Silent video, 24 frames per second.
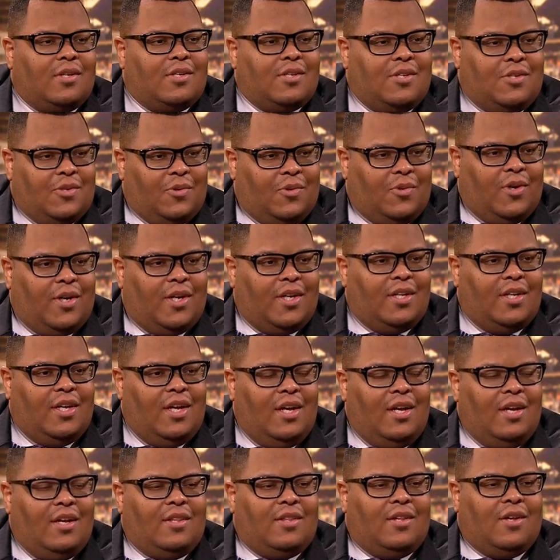to join
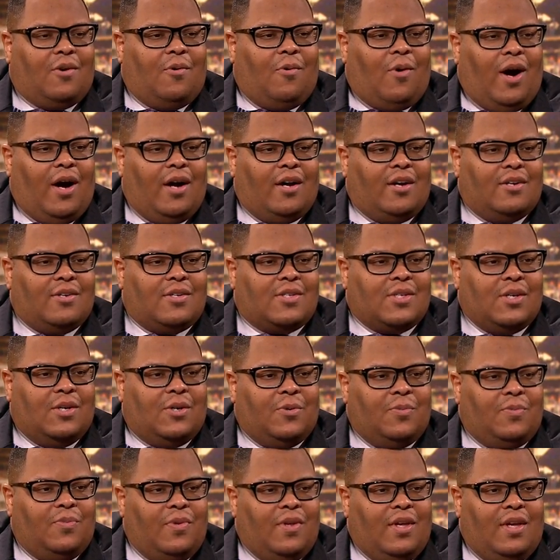the choir.
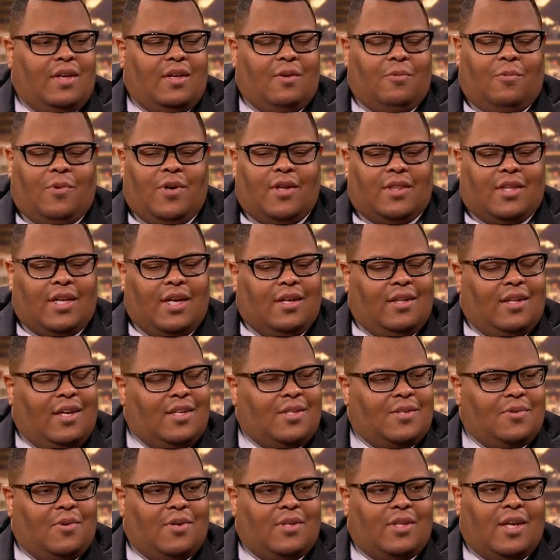So one thing led
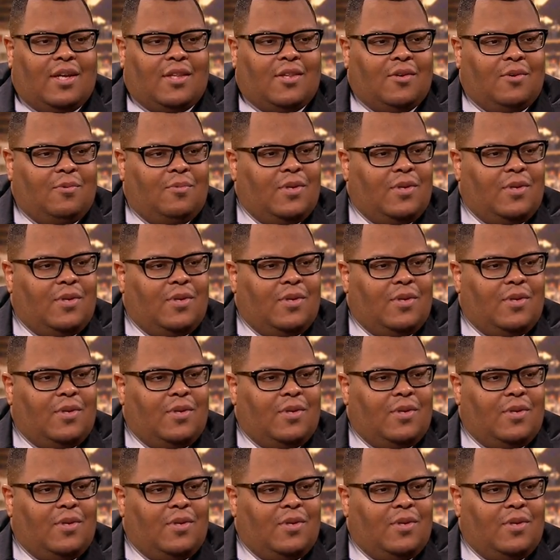to another.